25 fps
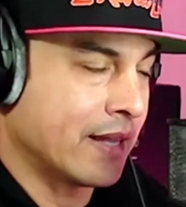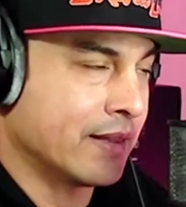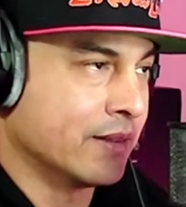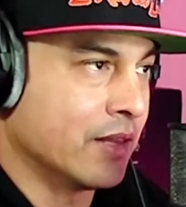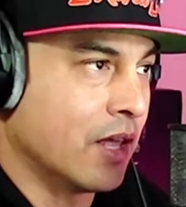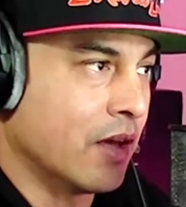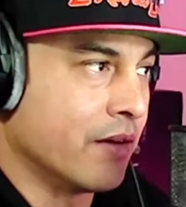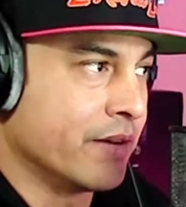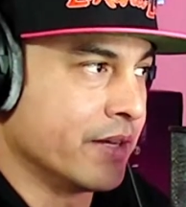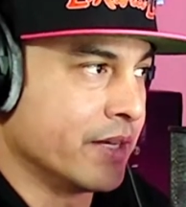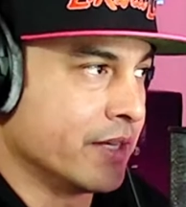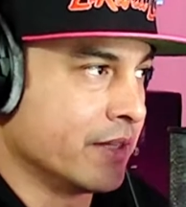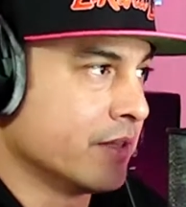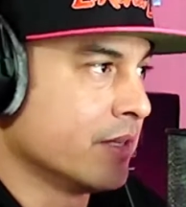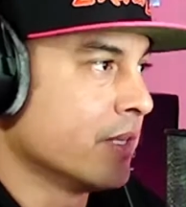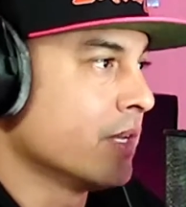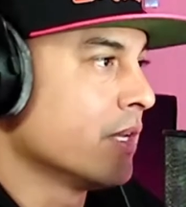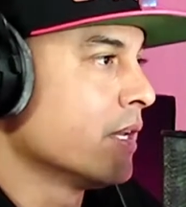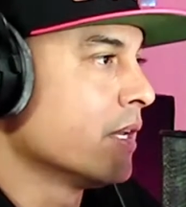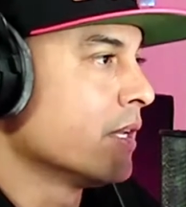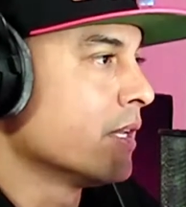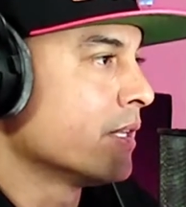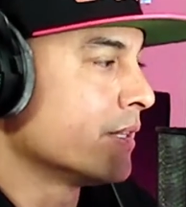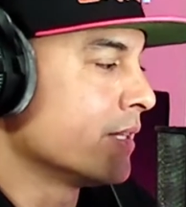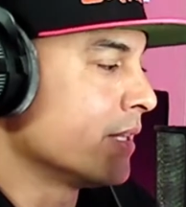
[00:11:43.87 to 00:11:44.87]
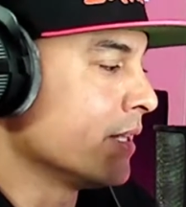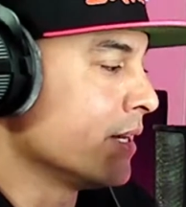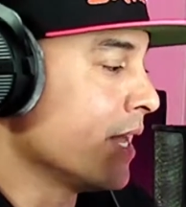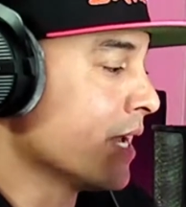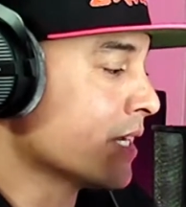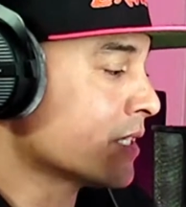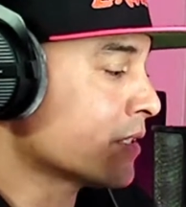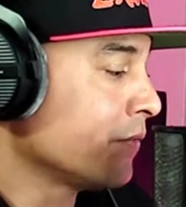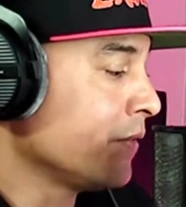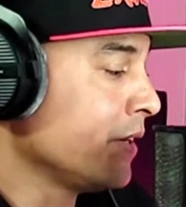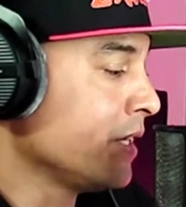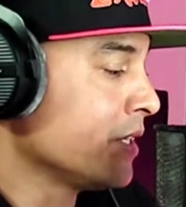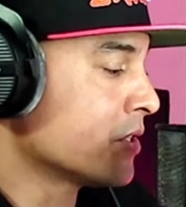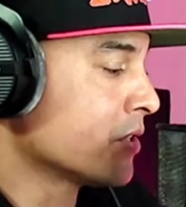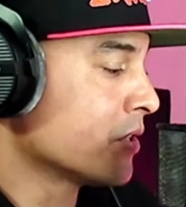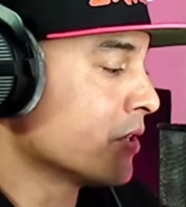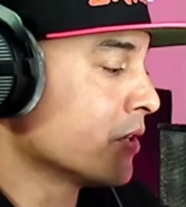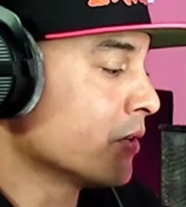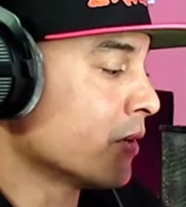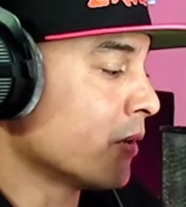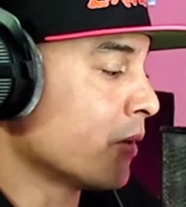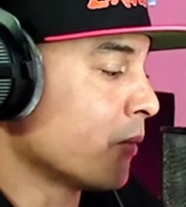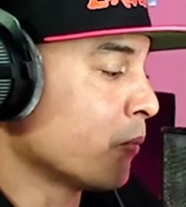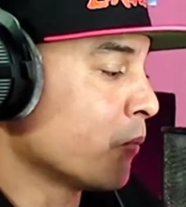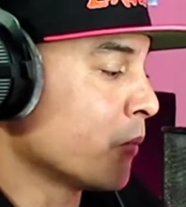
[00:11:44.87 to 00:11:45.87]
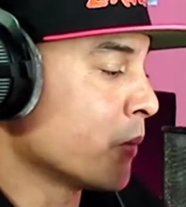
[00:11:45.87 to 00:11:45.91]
Love it. The next feature